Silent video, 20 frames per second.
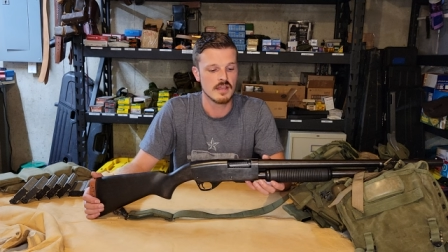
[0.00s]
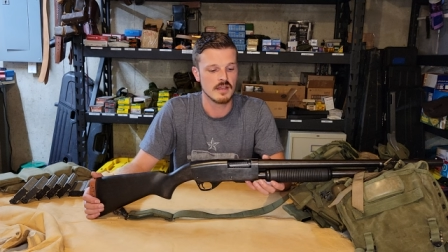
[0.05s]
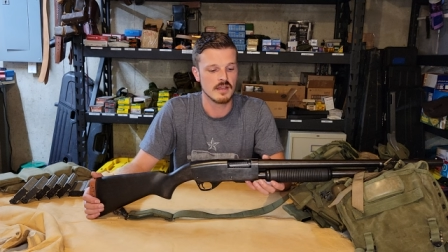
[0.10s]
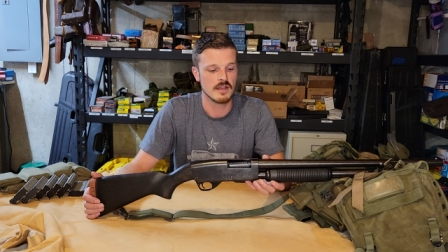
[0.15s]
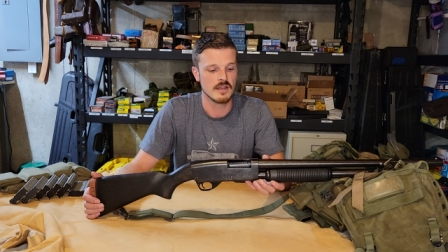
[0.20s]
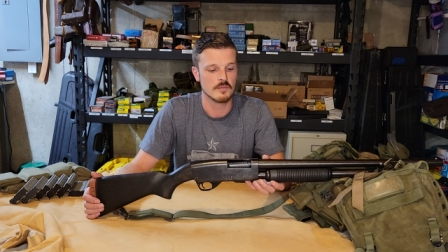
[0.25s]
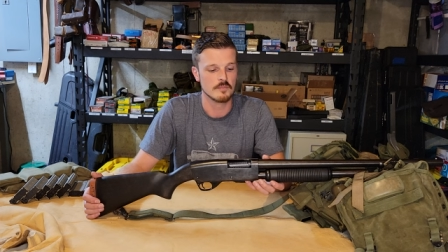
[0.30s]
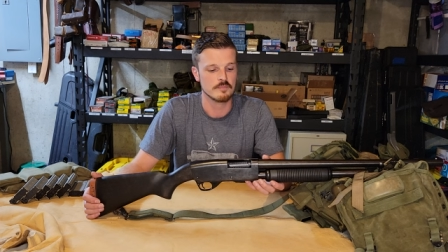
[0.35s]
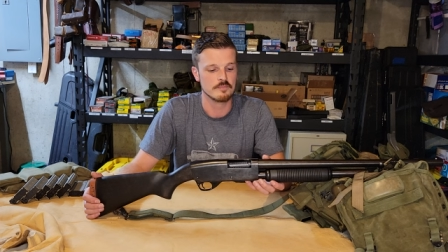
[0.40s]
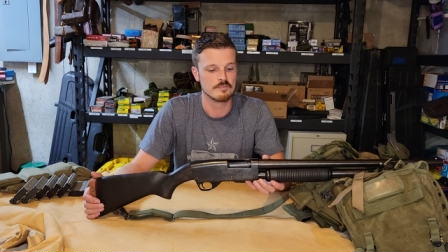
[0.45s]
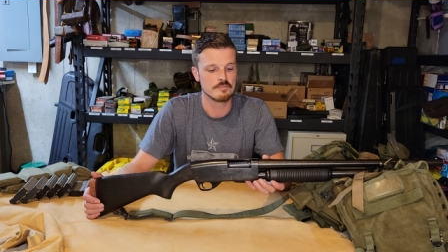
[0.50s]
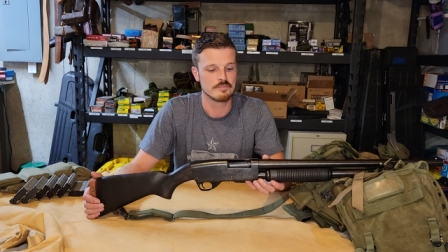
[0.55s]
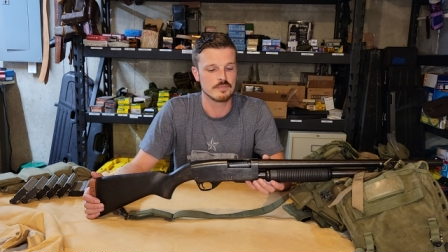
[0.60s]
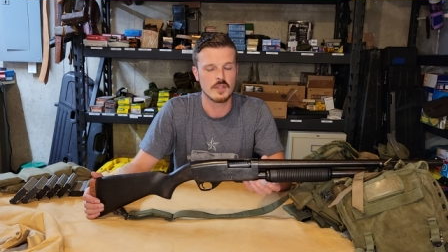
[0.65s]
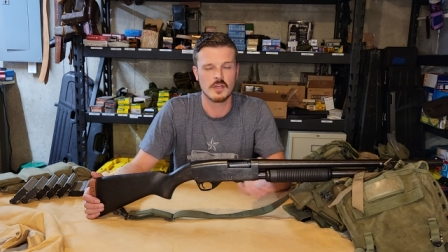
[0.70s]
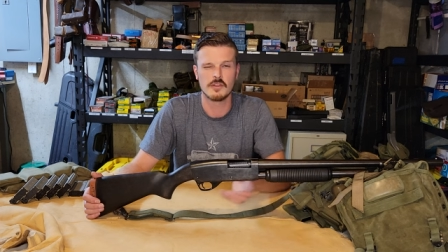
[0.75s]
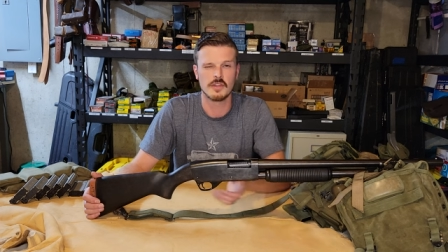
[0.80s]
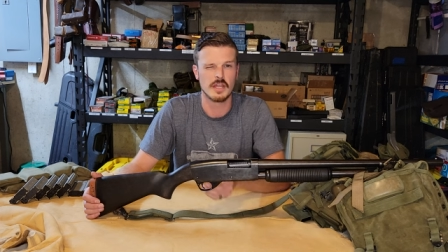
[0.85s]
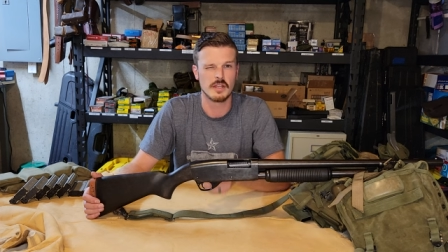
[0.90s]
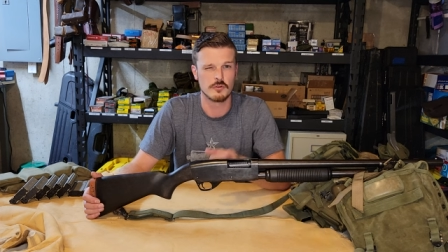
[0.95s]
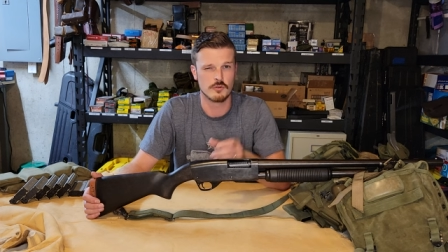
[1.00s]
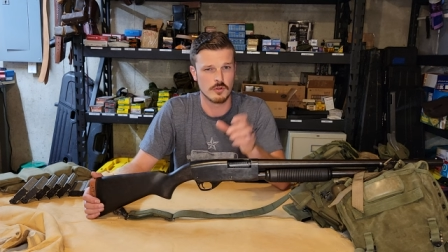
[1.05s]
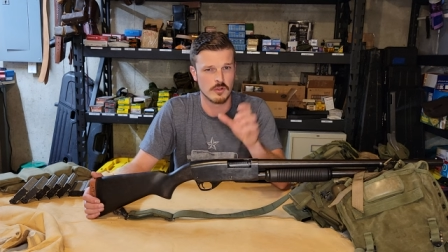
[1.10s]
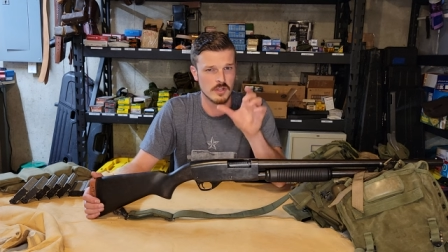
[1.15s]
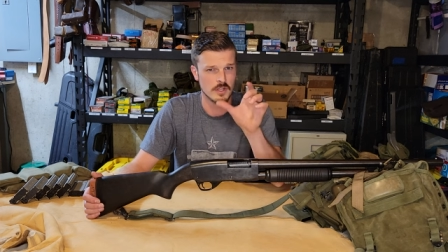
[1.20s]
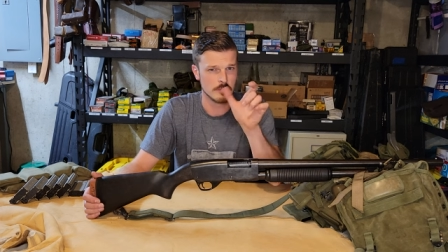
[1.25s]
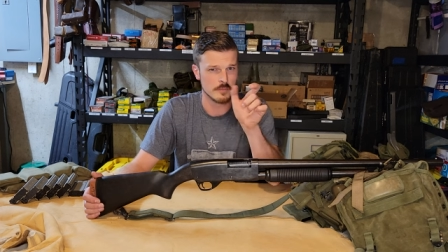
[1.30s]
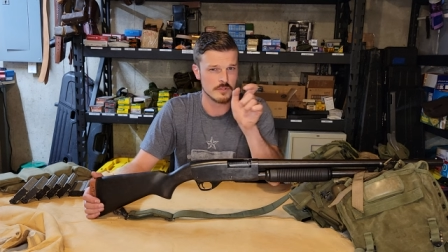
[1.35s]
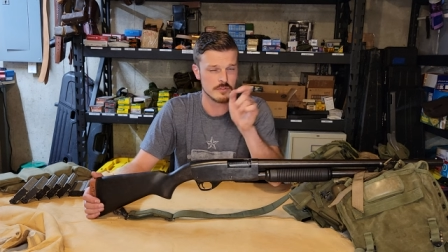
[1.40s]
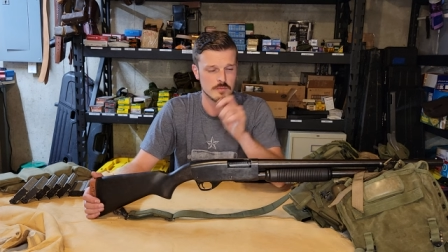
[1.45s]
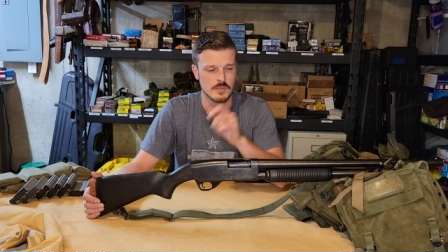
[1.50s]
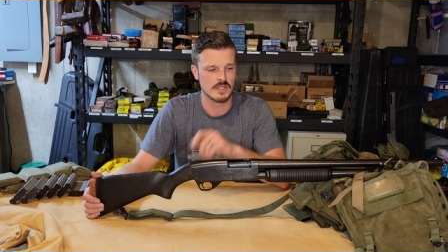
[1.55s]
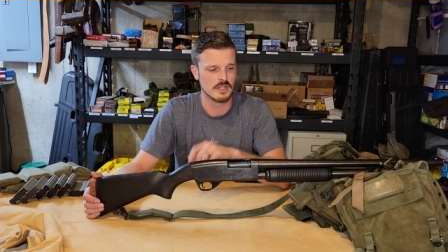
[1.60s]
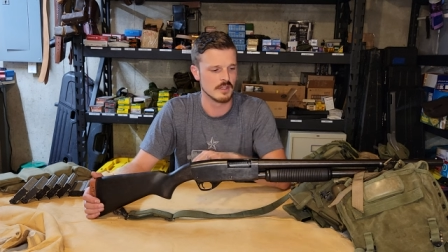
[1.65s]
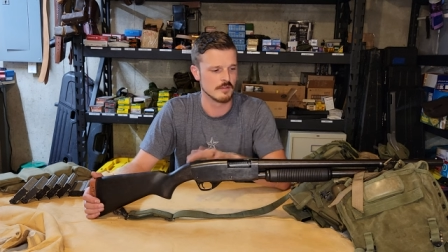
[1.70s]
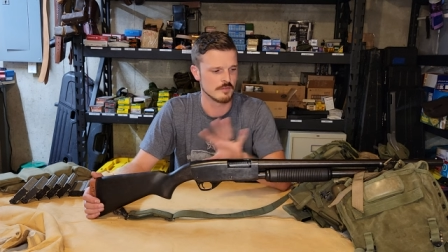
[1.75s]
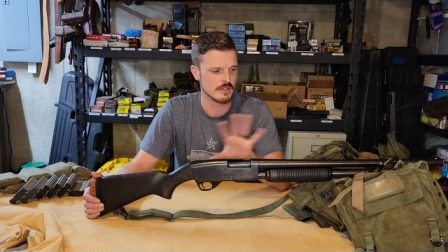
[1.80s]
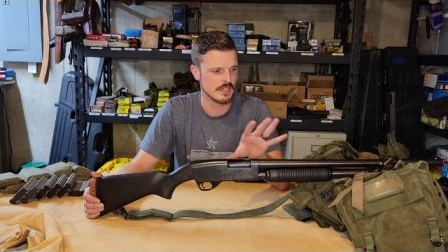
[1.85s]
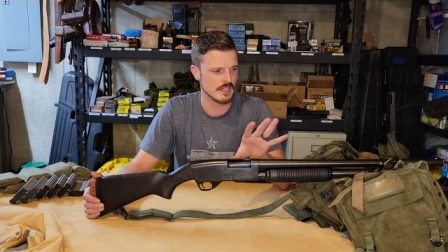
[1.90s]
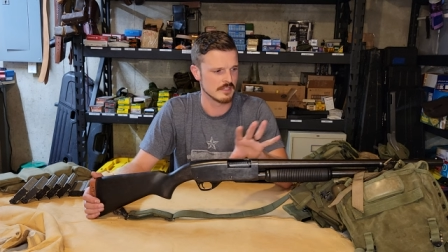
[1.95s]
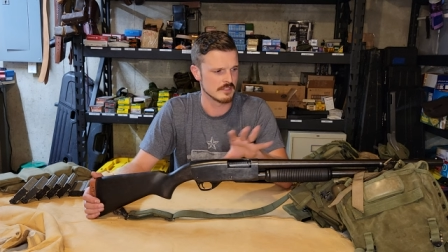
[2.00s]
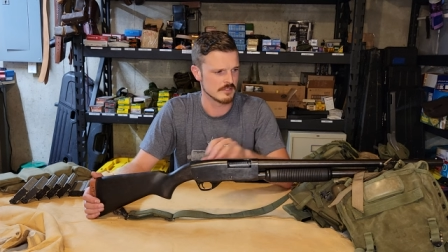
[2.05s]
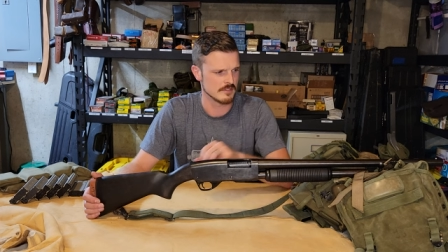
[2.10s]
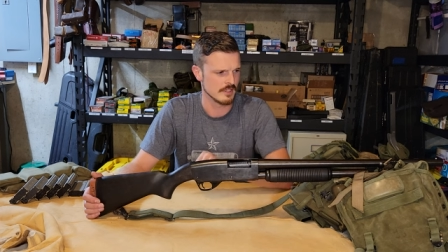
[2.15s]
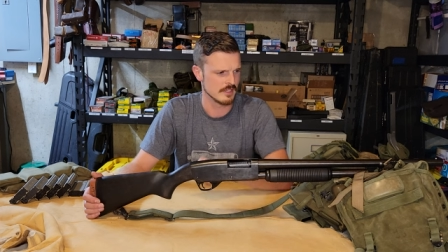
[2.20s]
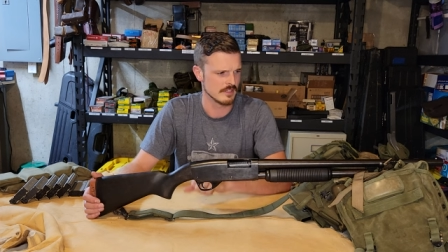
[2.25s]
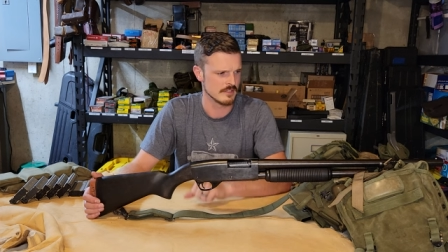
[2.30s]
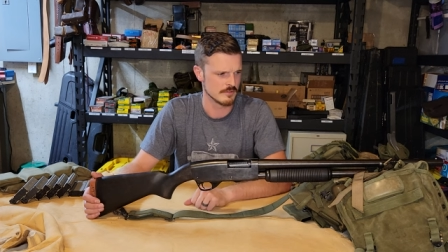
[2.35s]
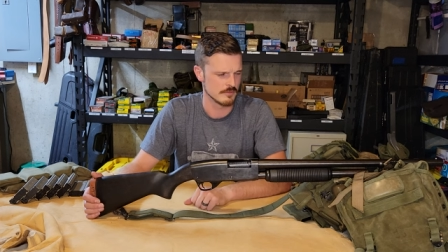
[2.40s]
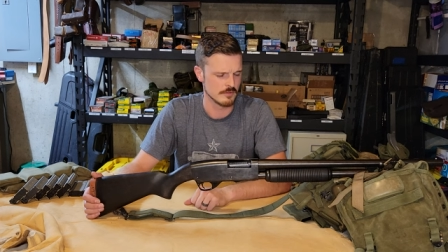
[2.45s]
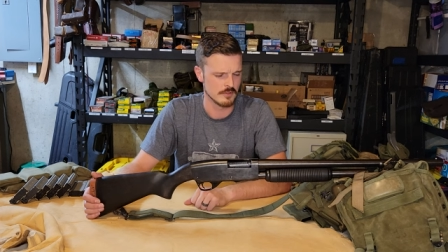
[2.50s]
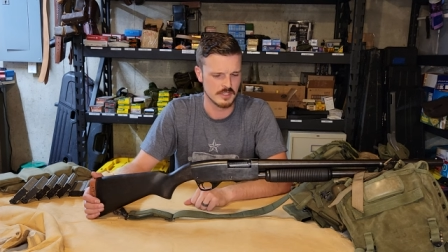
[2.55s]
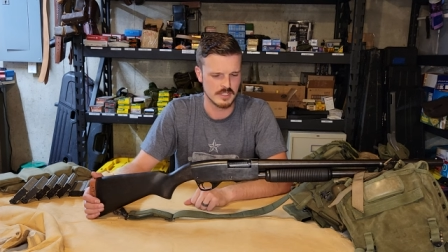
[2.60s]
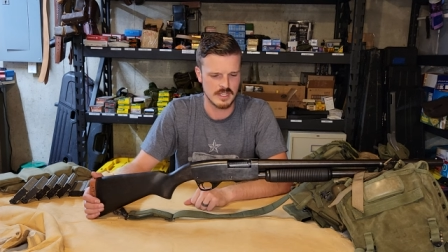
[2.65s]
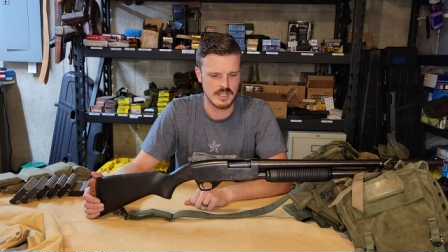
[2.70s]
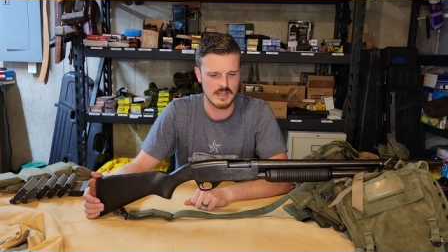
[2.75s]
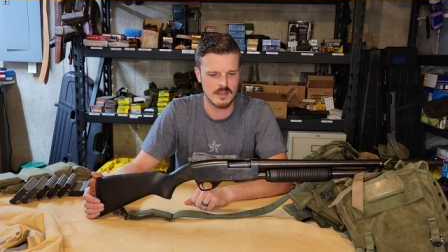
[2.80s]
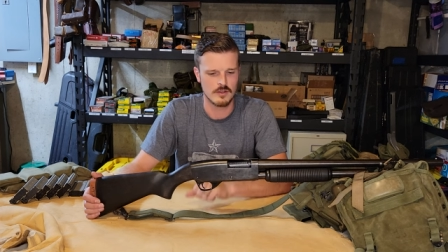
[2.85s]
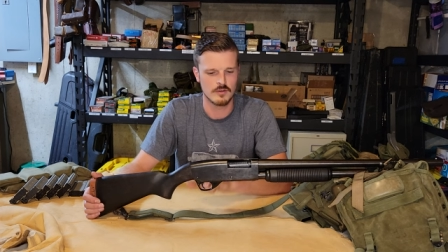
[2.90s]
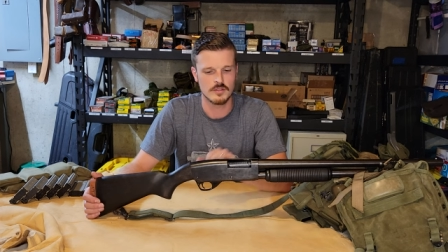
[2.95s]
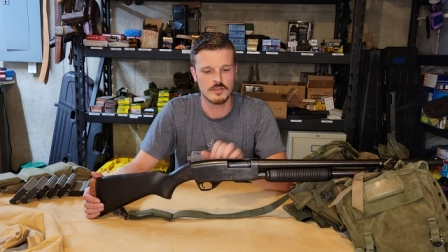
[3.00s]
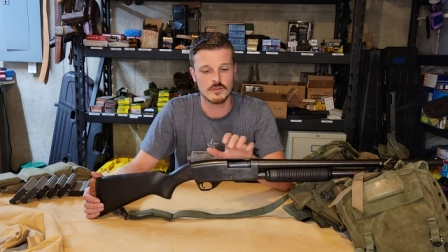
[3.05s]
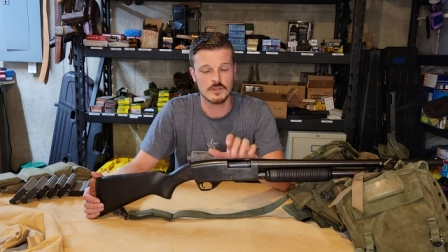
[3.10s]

On that drill, I'm using my left hand, so that doesn't really count.